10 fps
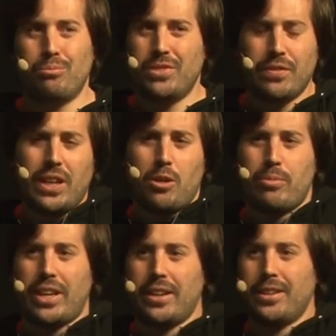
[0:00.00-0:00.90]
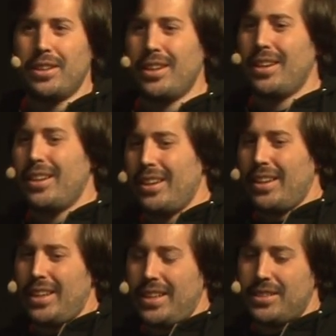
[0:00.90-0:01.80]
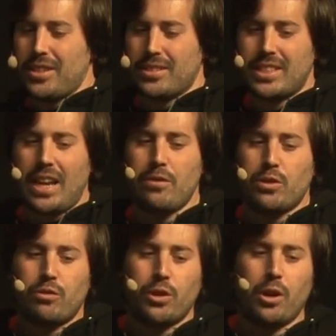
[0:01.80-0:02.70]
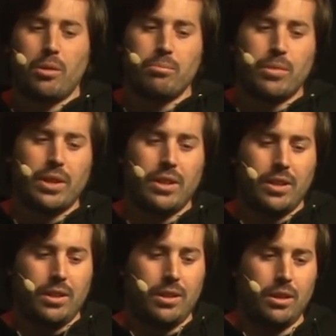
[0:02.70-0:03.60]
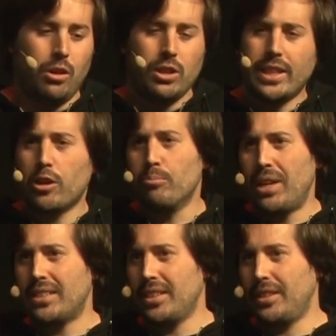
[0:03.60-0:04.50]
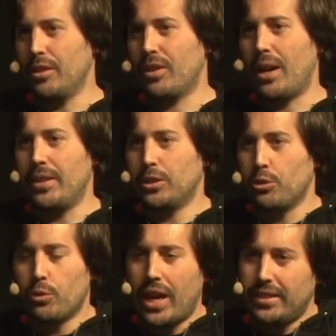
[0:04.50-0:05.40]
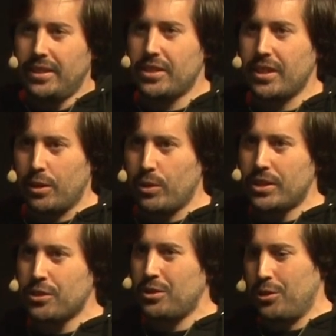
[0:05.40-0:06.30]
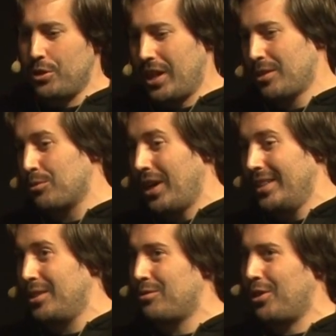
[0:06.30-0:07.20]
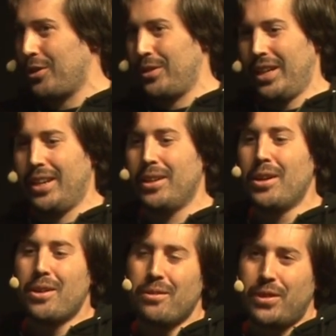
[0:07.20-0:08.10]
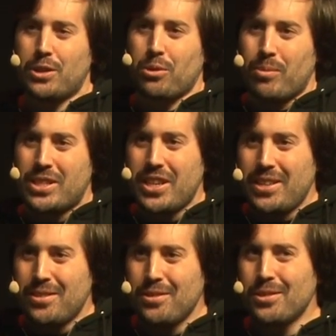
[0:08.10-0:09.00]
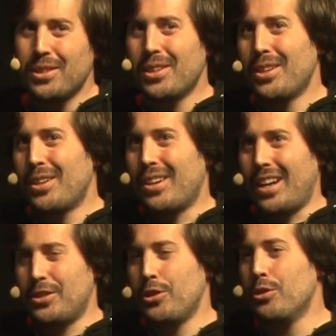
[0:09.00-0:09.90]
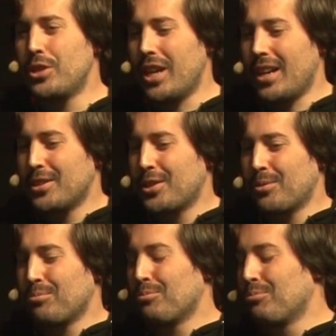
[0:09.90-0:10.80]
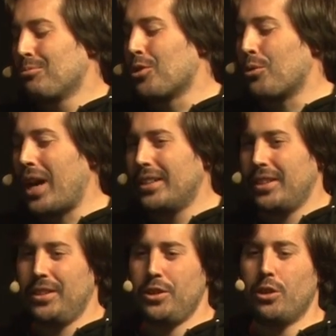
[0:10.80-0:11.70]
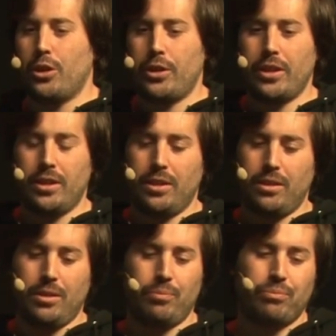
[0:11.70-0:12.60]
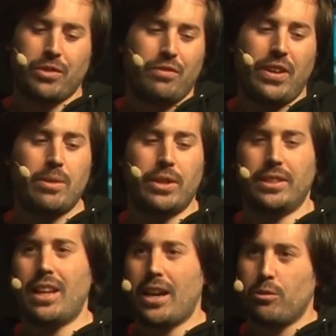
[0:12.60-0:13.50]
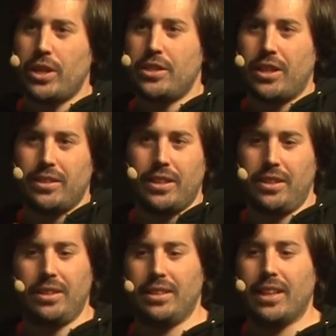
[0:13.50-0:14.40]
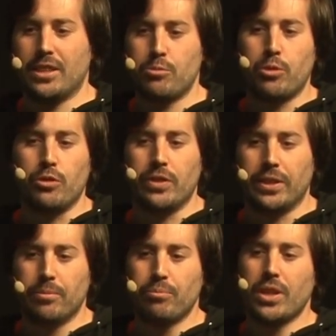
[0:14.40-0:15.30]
developer is saved from all the complexity of having to write these circuits. You just write it for the virtual machine, and you just write in your favorite language, and then it gets proven.